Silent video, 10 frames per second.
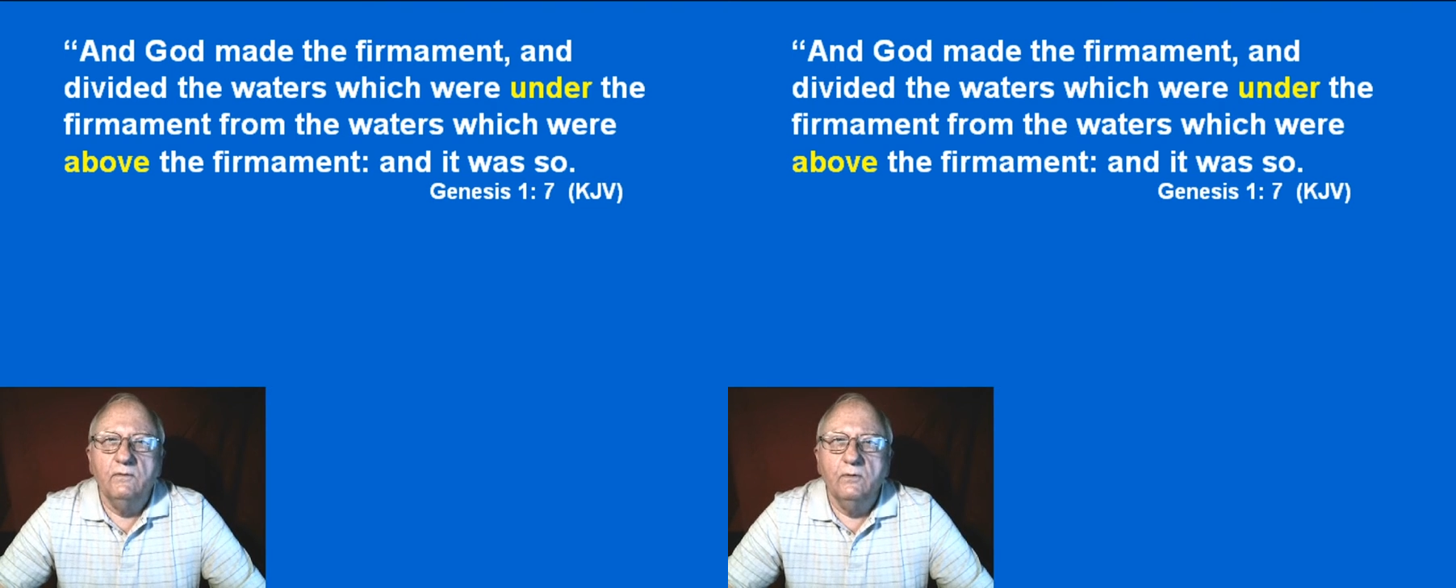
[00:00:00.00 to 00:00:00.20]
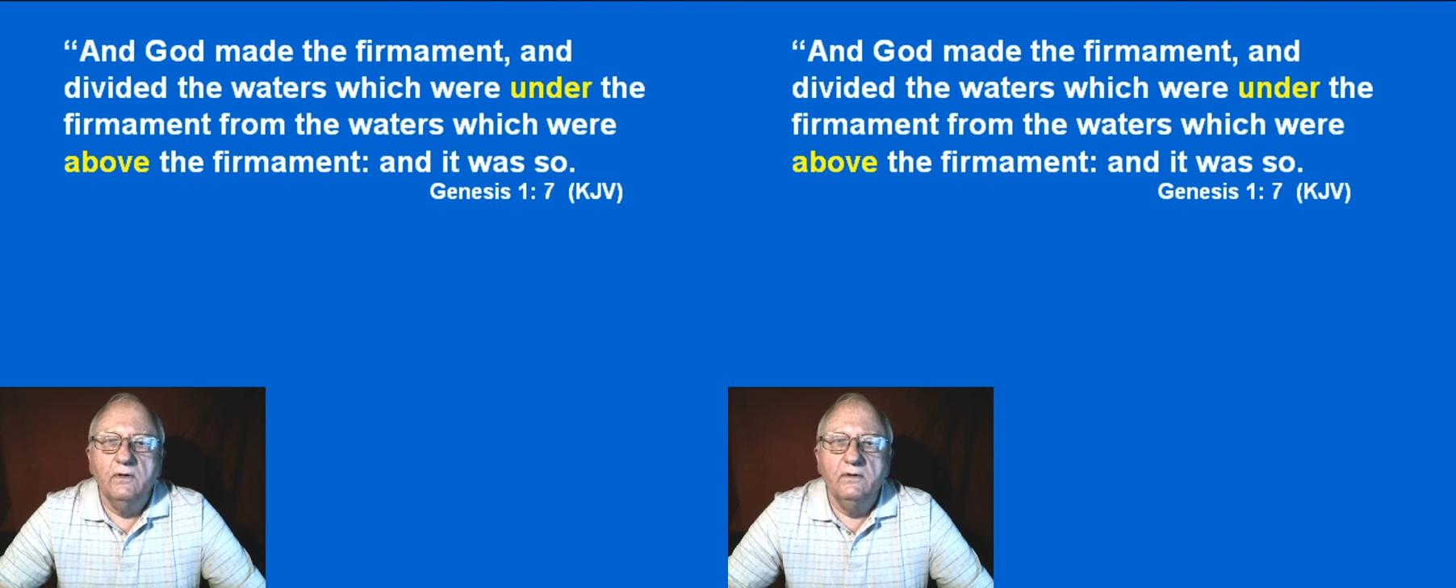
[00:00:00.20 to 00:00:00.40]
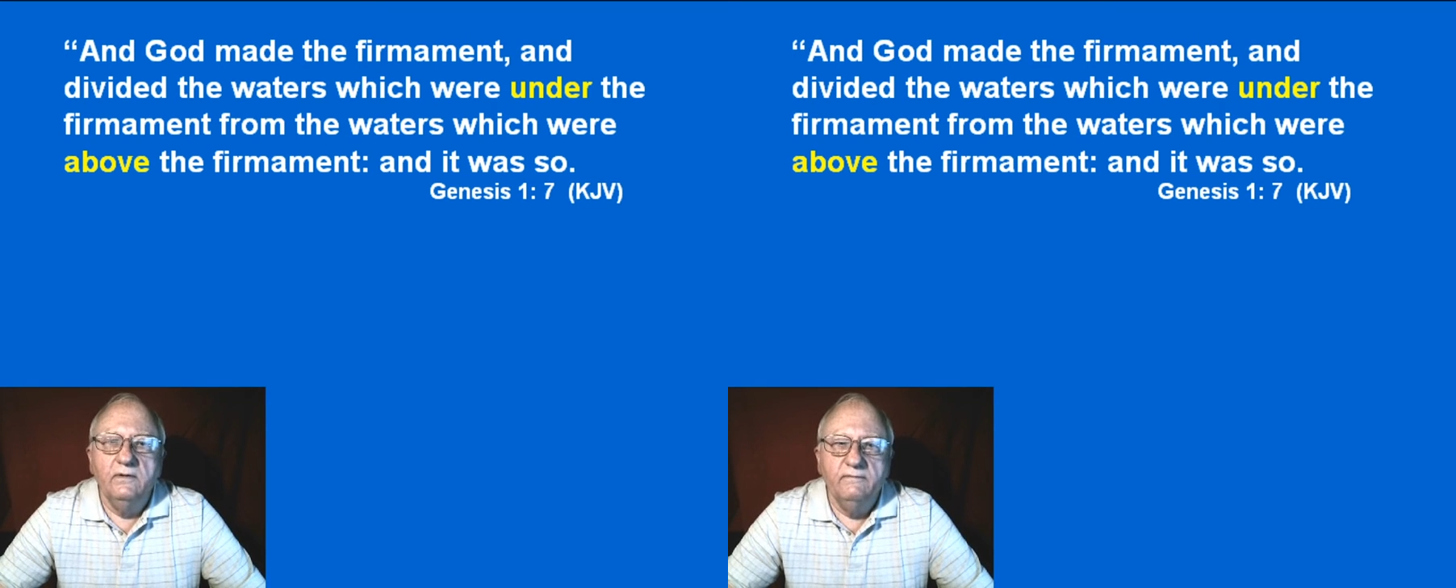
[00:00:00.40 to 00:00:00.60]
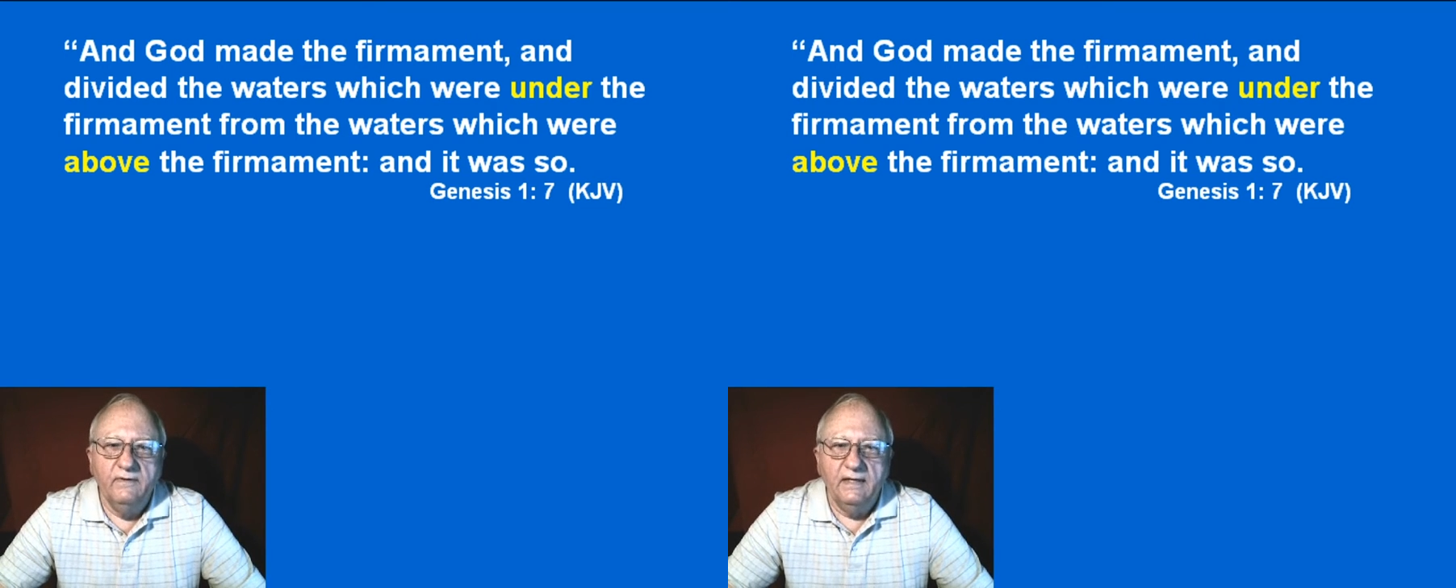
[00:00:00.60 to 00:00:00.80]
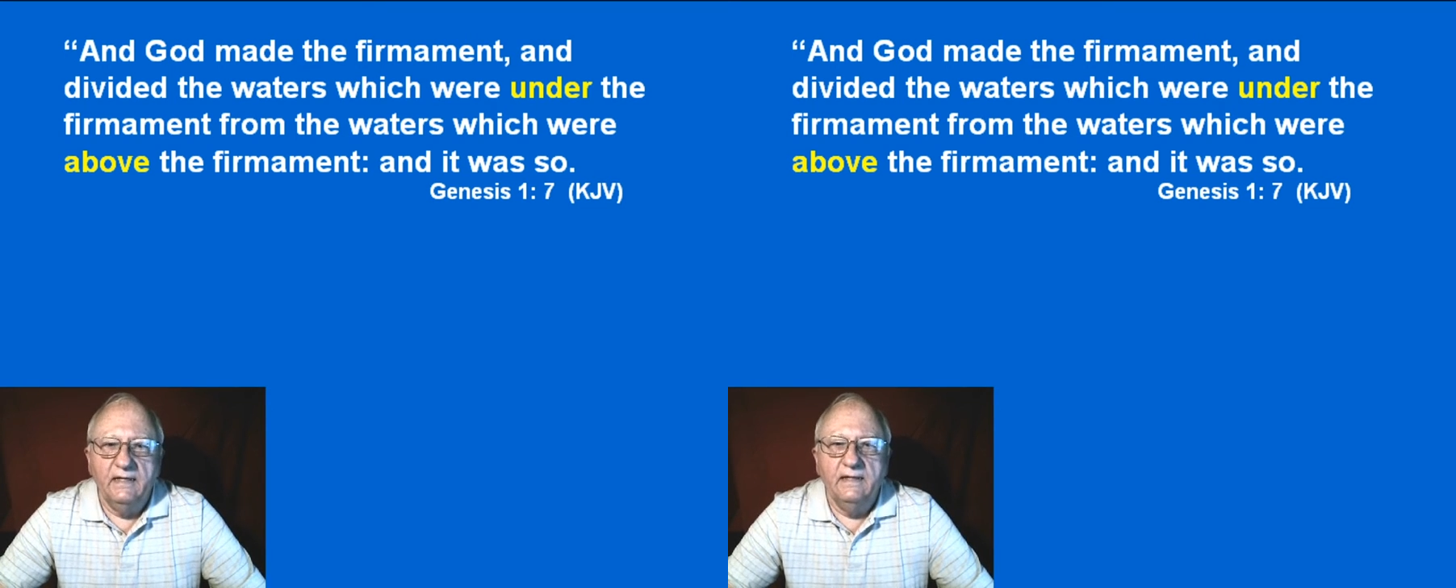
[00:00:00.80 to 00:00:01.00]
word
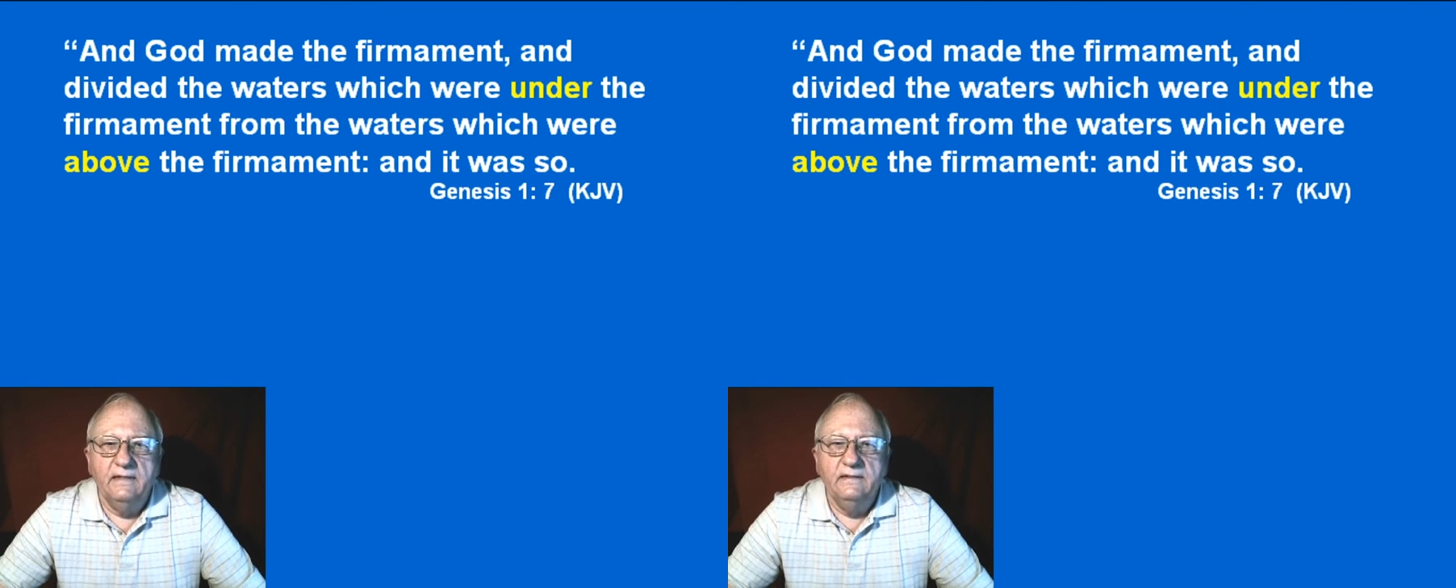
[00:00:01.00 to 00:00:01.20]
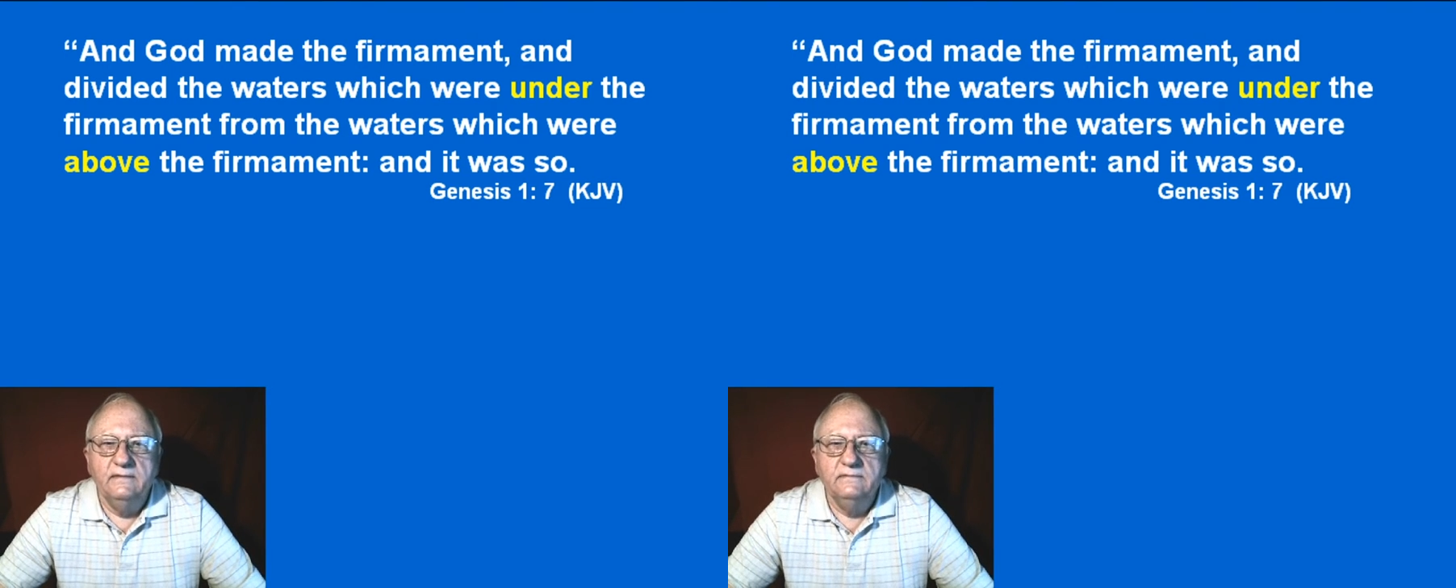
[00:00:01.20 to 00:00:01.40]
divide